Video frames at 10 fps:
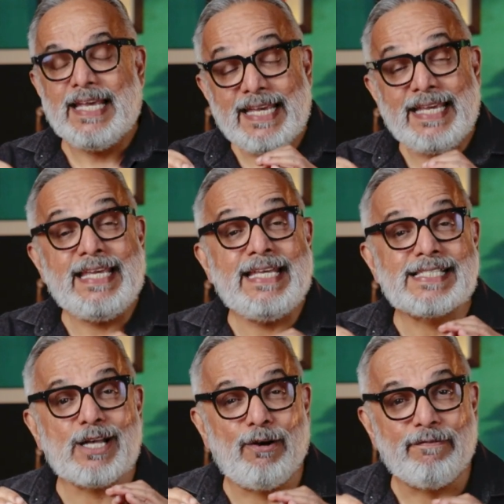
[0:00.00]

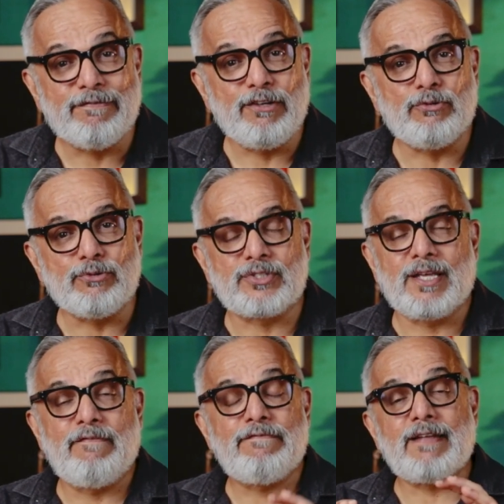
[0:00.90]
ease of use,
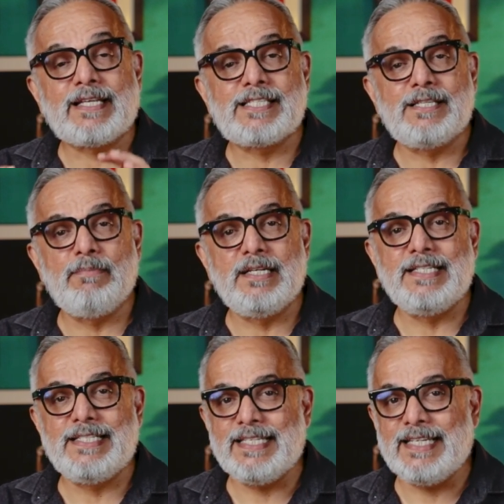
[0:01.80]

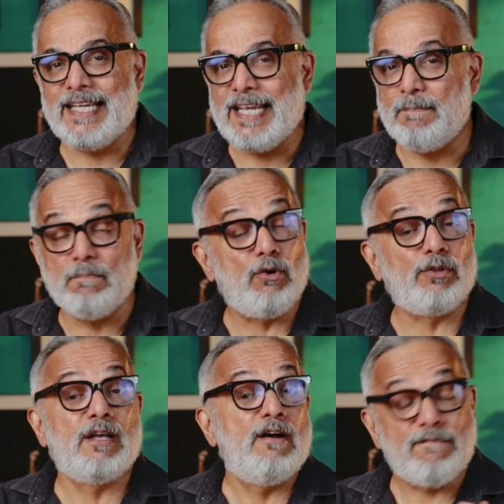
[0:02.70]
flexibility in both